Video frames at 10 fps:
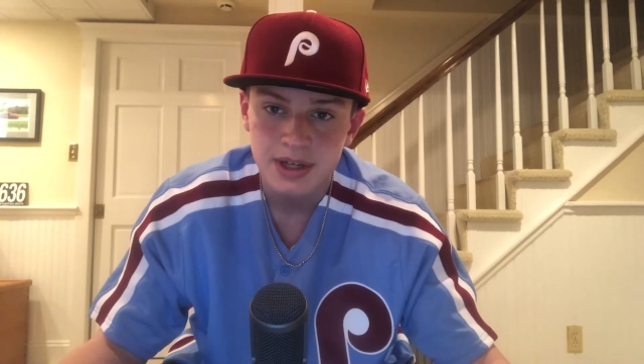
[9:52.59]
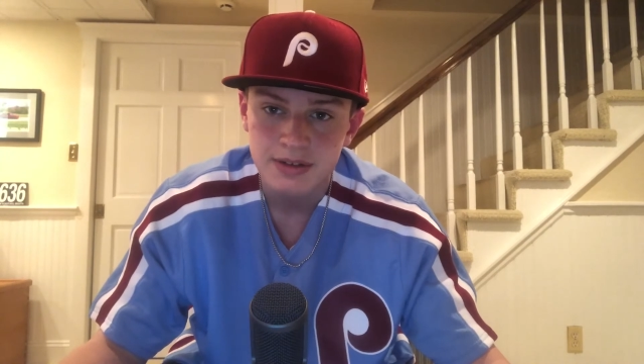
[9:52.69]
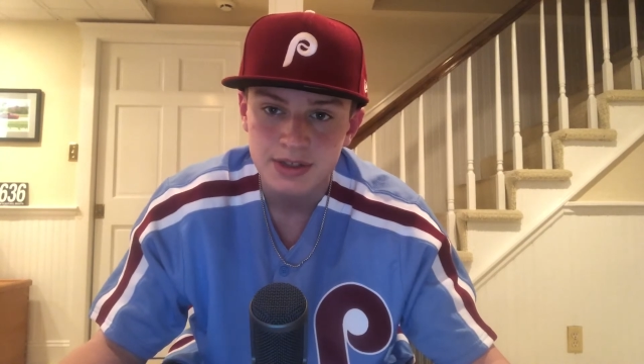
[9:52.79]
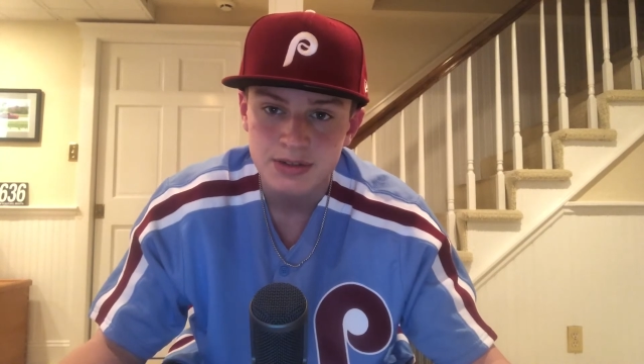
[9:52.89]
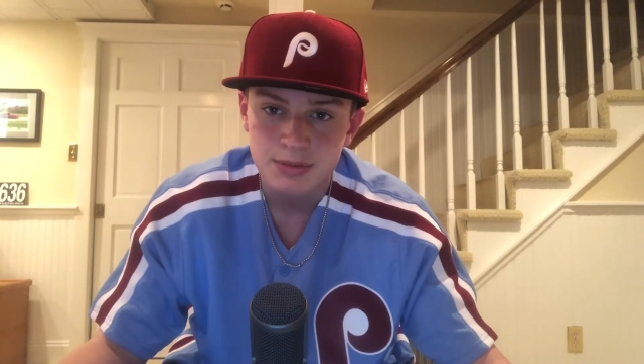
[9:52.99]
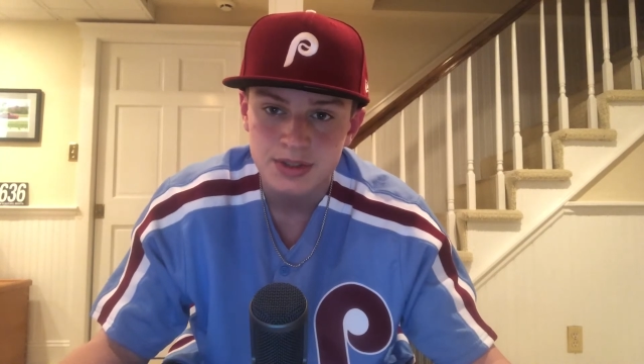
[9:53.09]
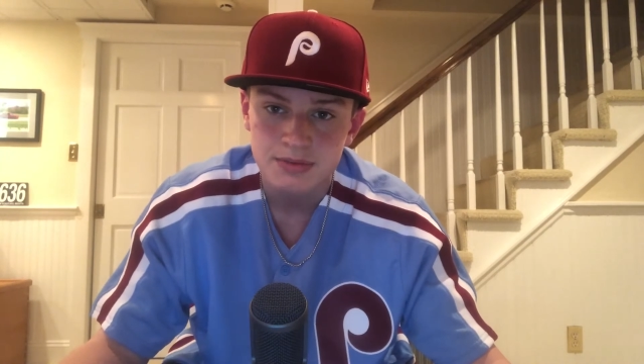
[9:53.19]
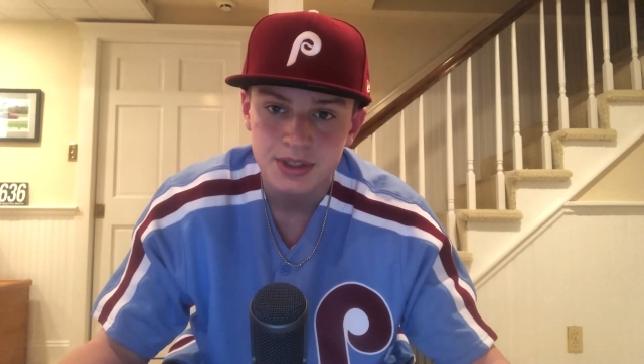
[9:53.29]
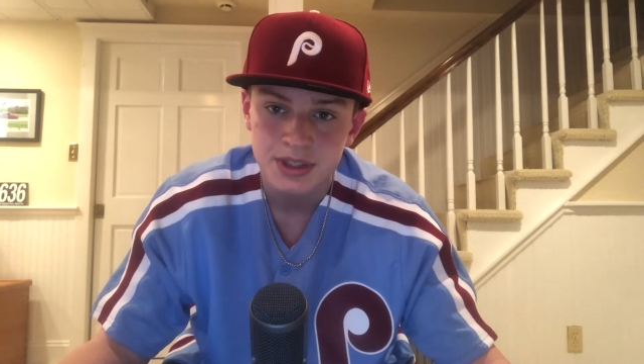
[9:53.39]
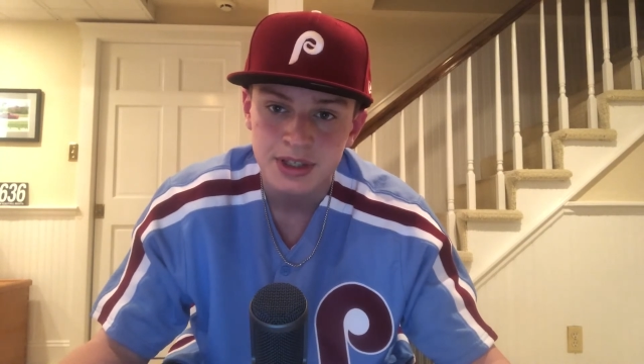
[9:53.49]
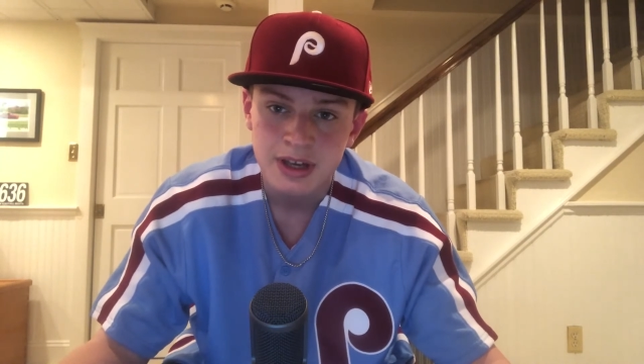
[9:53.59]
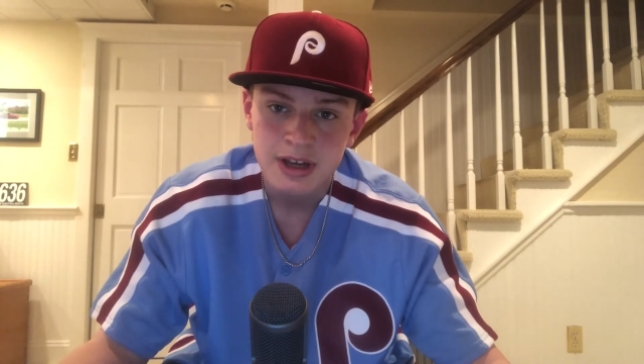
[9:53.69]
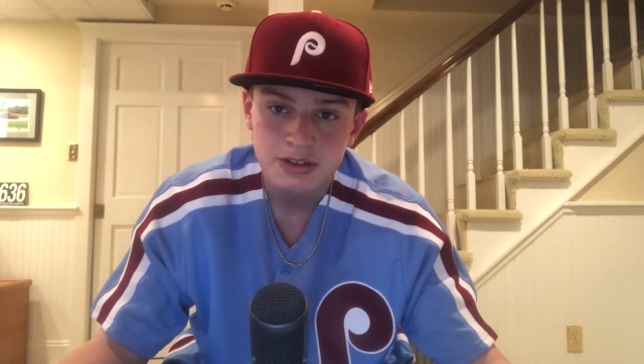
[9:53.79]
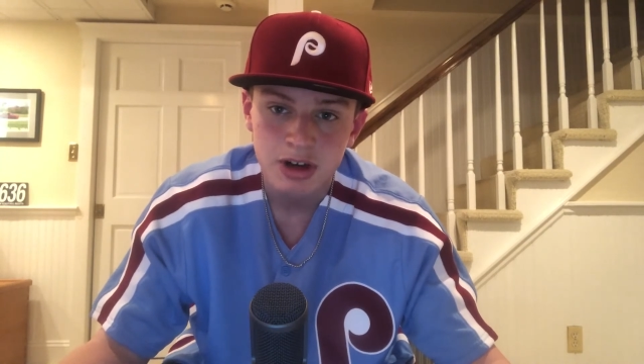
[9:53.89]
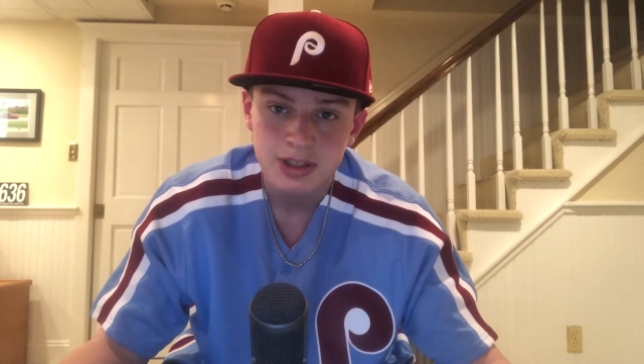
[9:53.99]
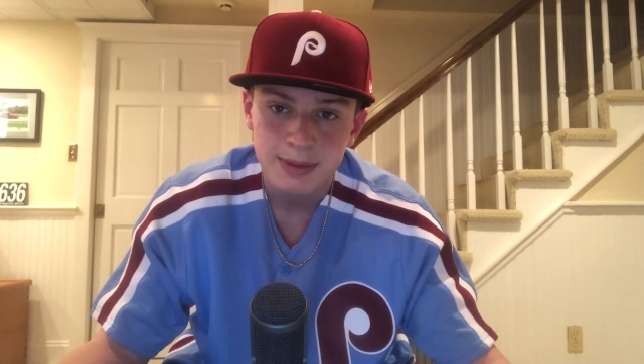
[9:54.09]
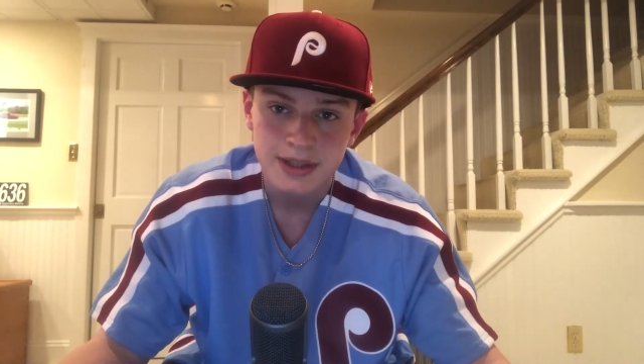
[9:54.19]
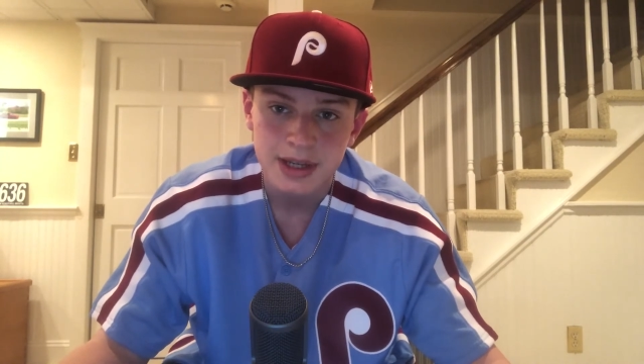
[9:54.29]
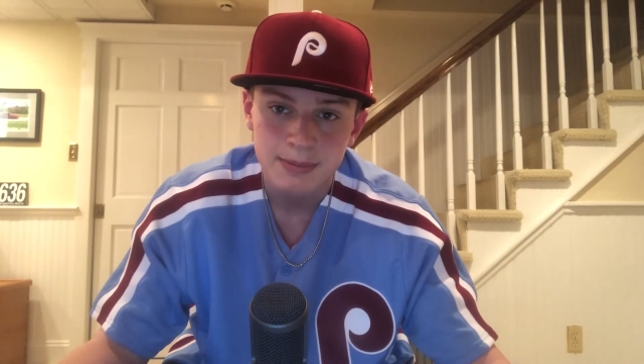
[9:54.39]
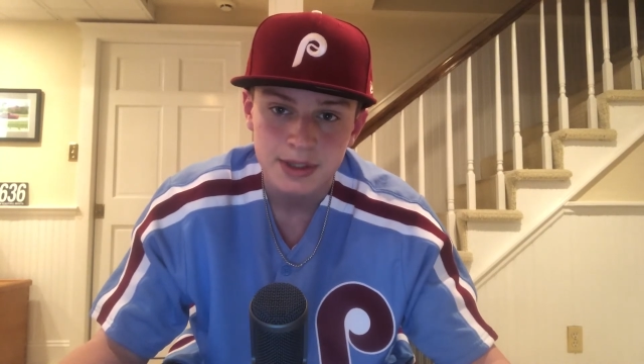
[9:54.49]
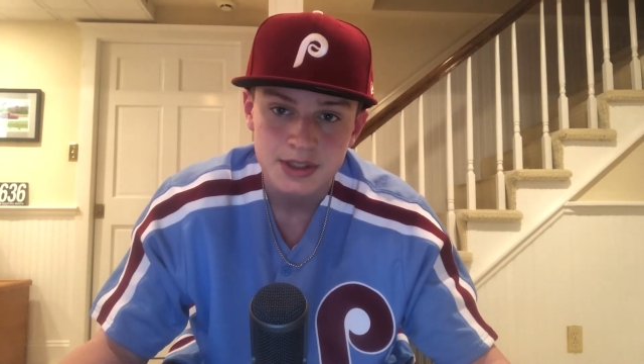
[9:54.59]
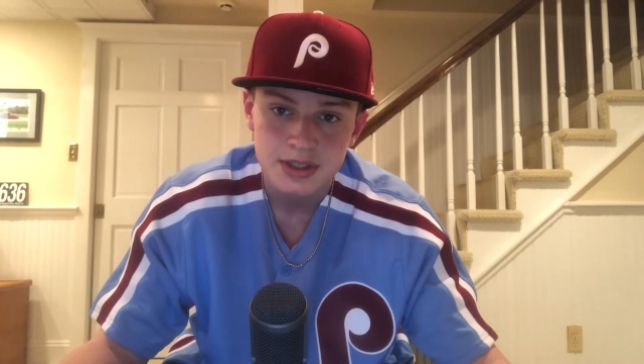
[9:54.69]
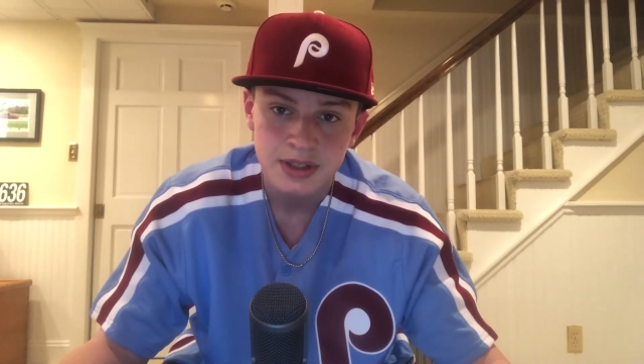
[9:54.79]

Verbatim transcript: but he just wasn't really talked about that much.